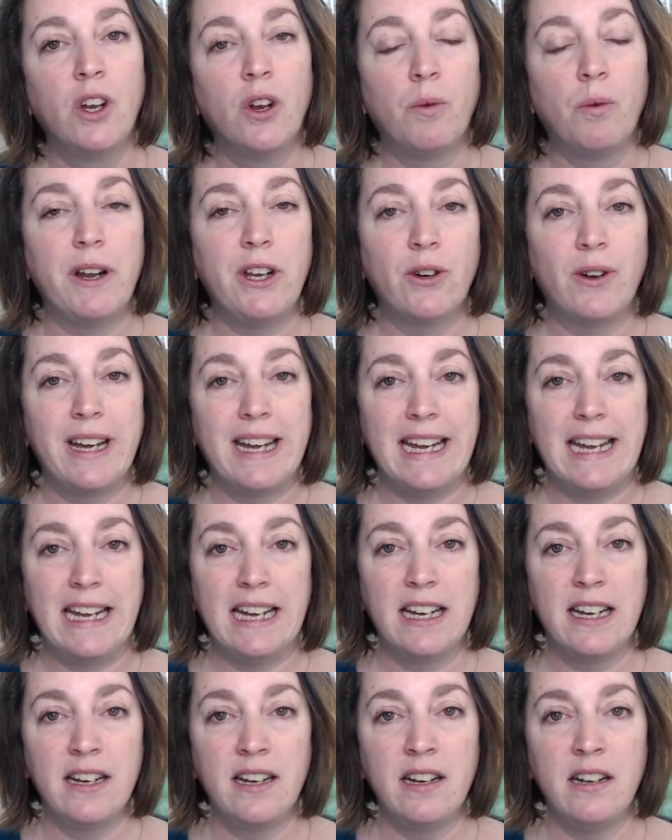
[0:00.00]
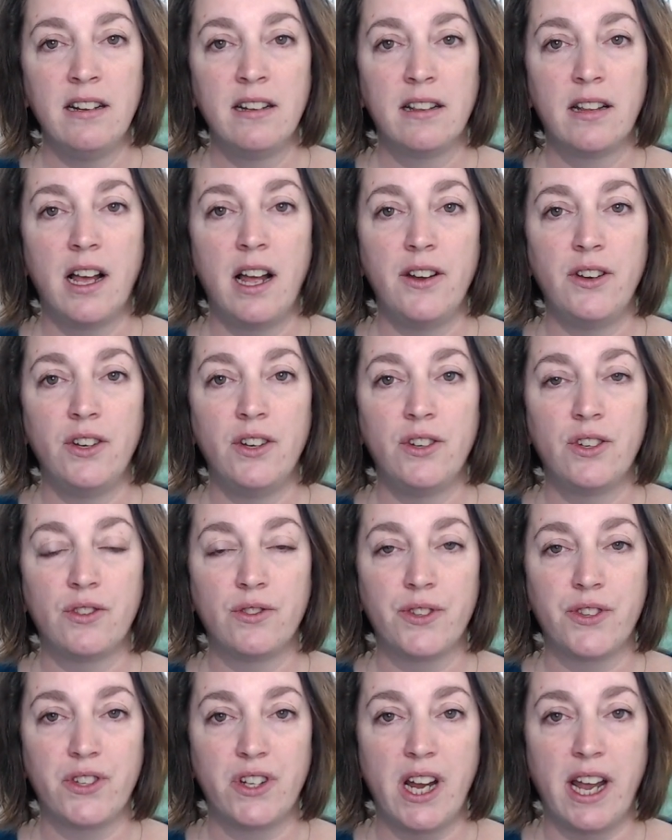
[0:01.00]
When you're in that
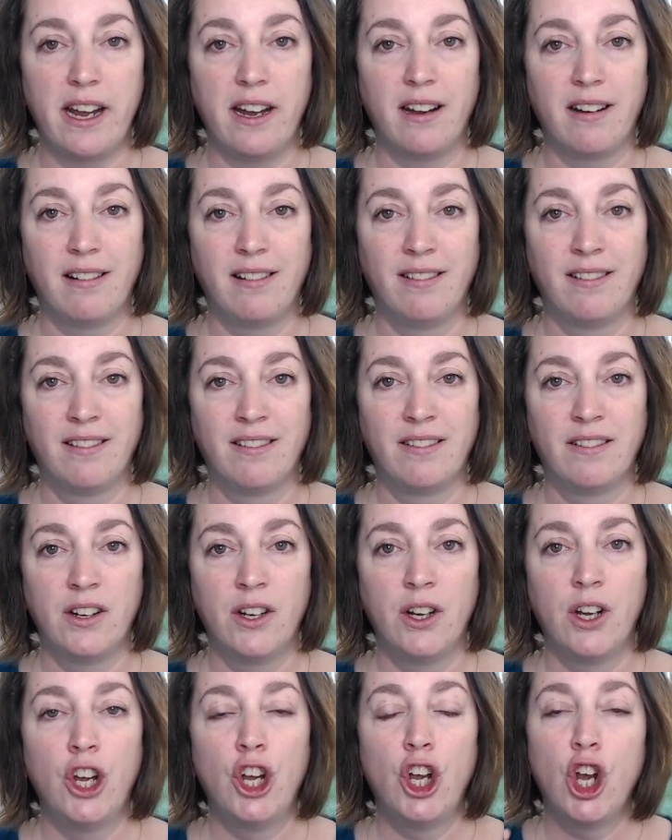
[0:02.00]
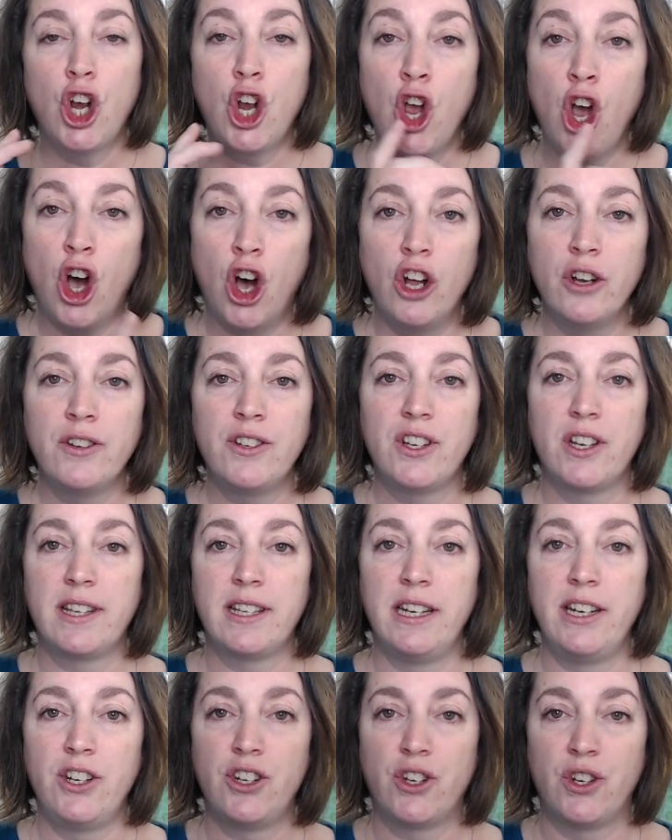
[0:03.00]
neutral state,
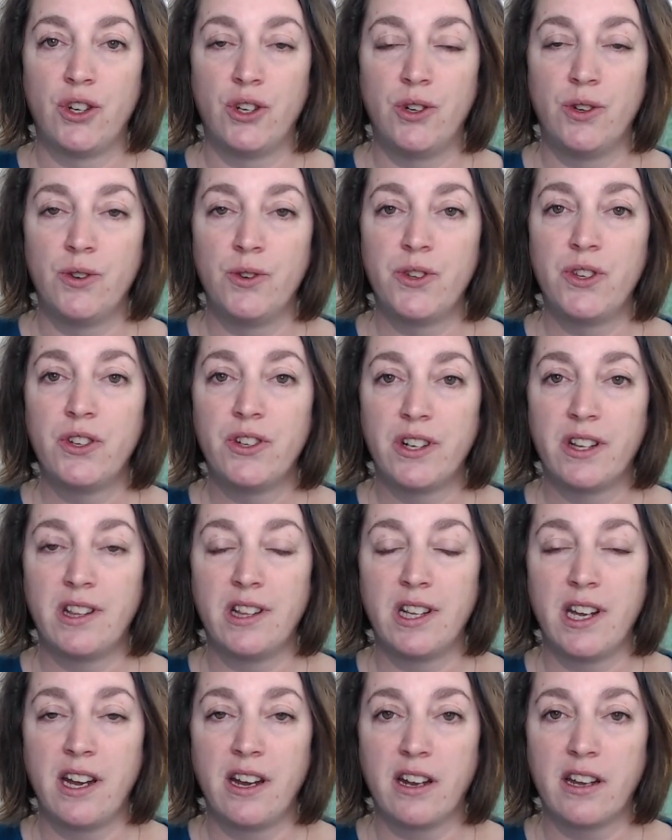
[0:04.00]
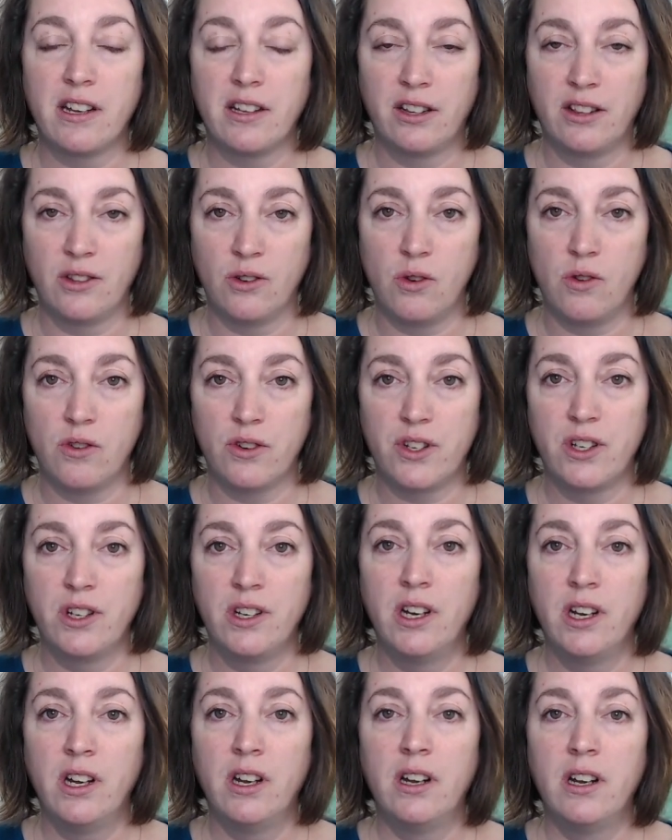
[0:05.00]
consciously choose to think a thought
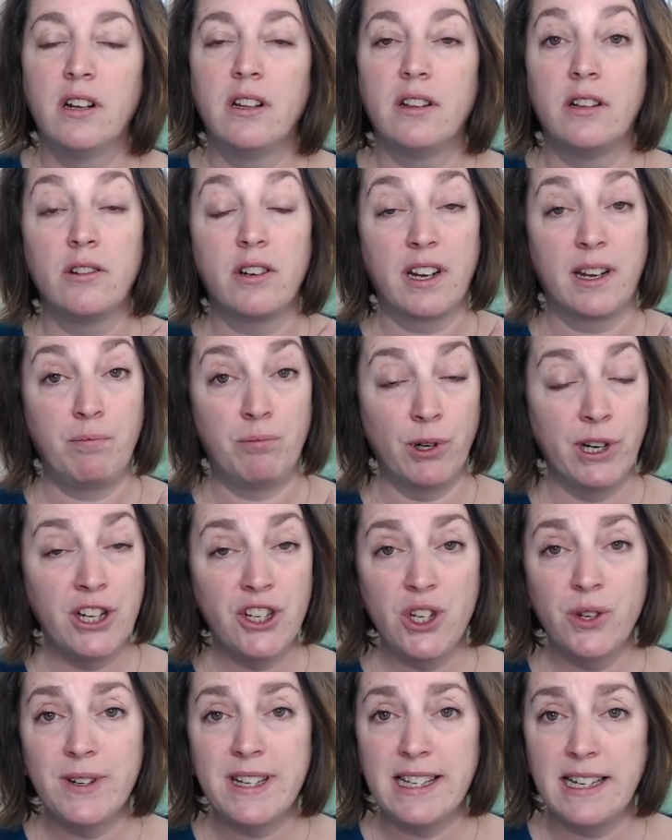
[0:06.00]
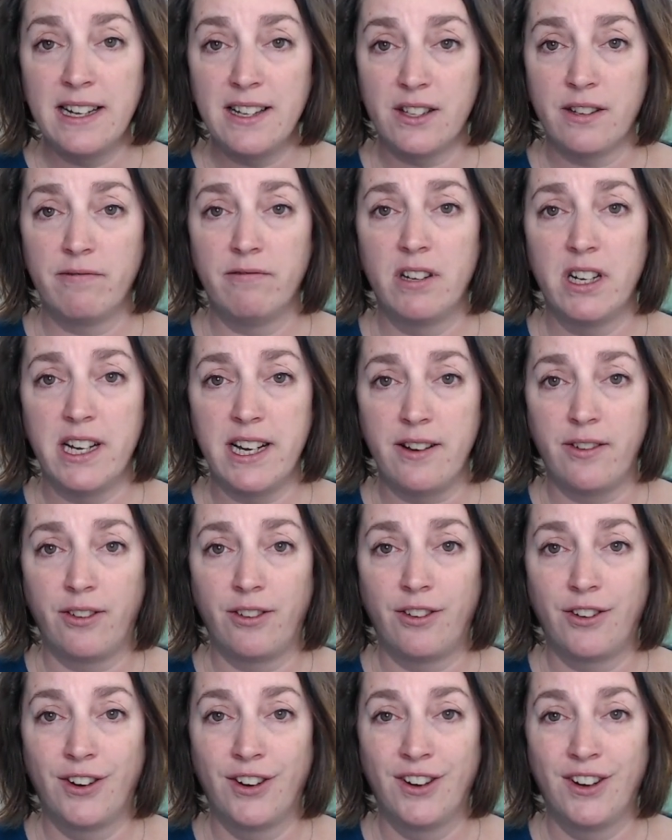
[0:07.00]
that brings you a sense of
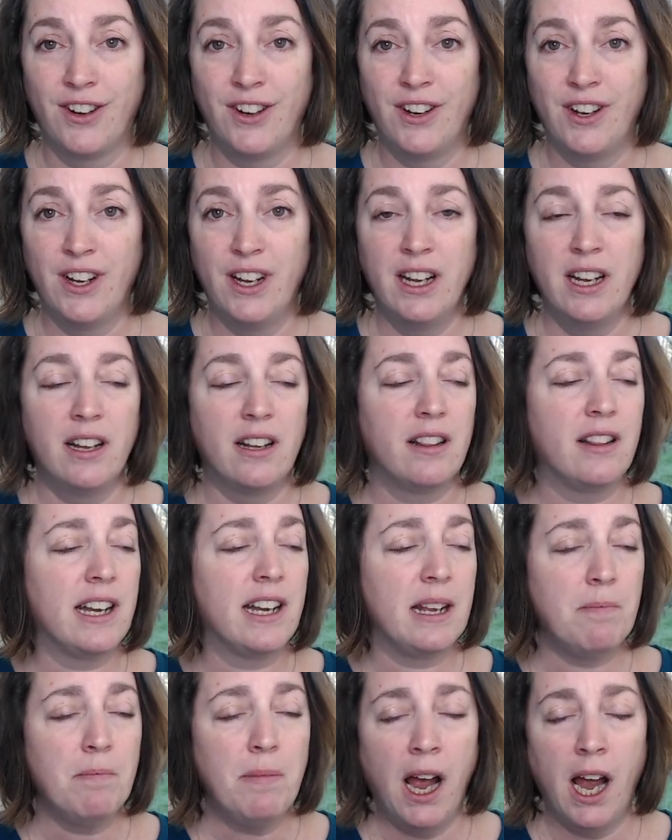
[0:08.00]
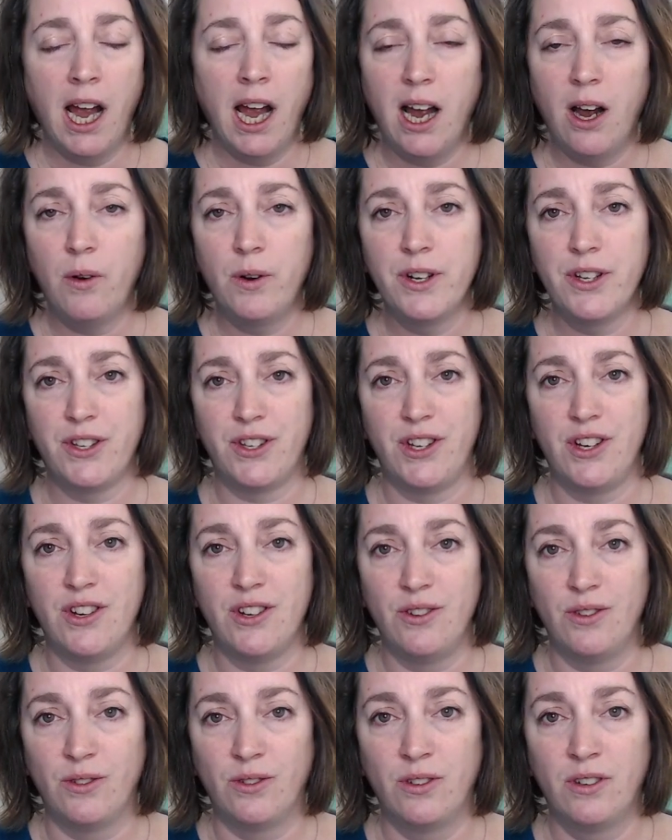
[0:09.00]
relief, that empowers
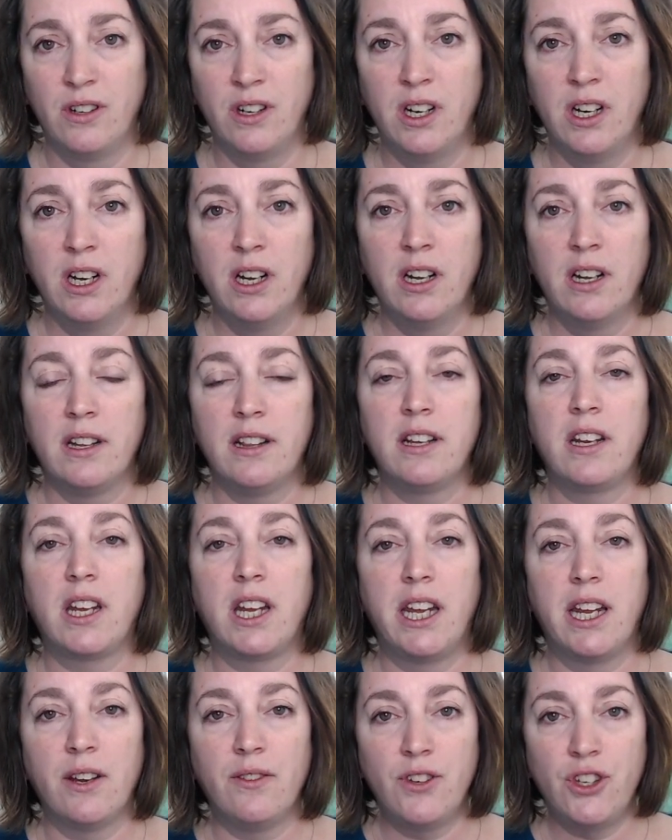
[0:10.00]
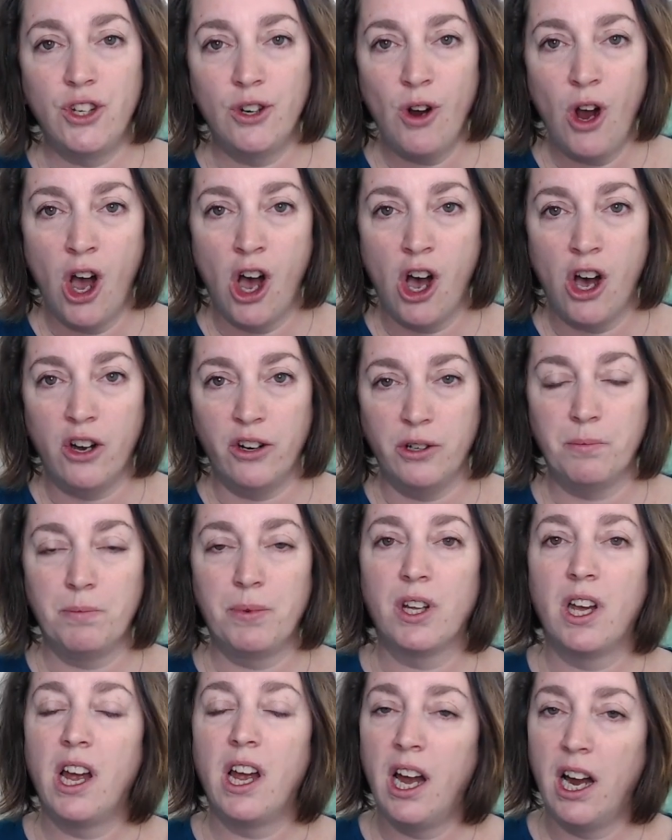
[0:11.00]
you, that gives you hope,
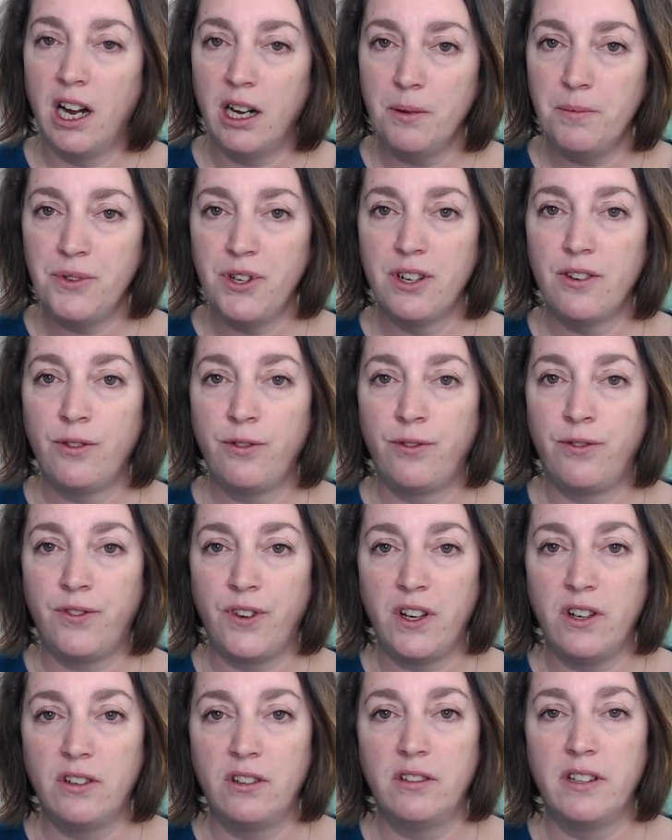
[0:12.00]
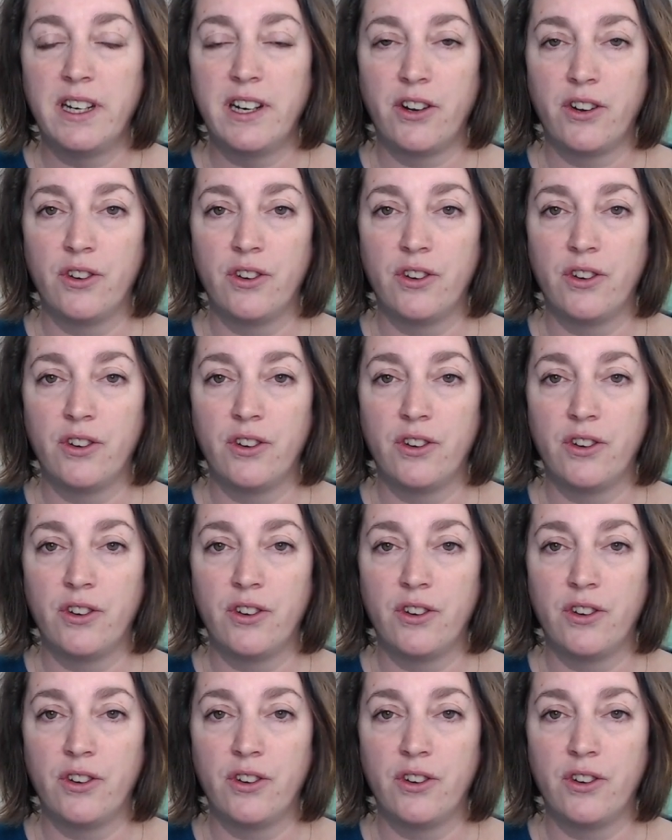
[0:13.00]
that helps you to feel in